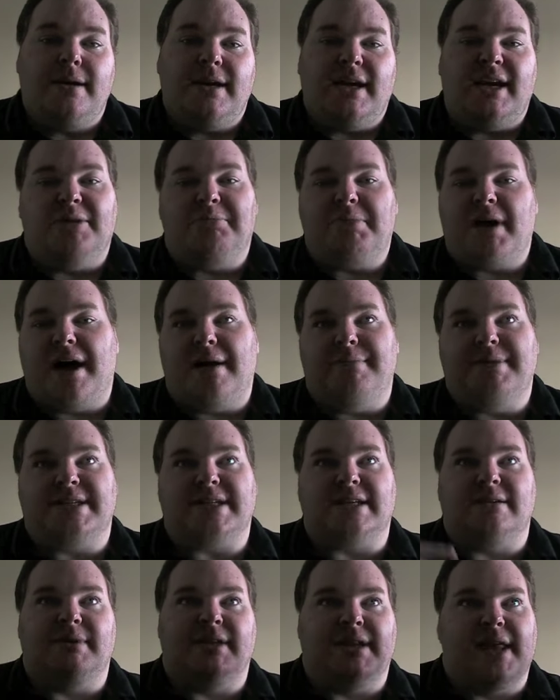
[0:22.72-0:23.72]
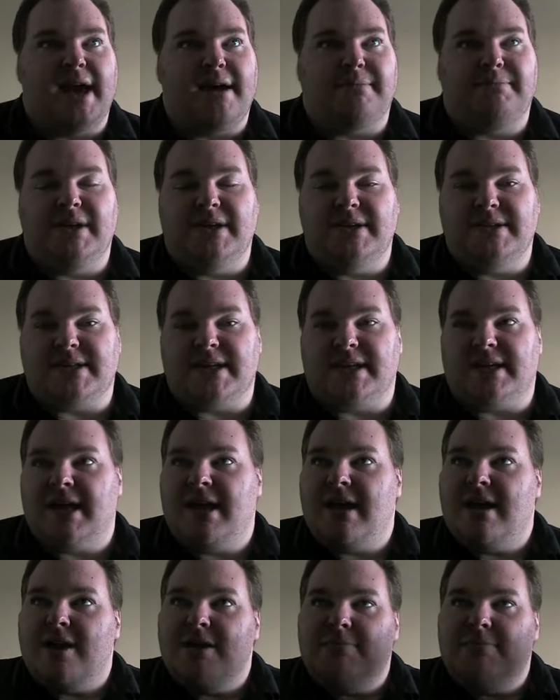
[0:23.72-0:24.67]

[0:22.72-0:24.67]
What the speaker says: in a pub it's going to be loud music,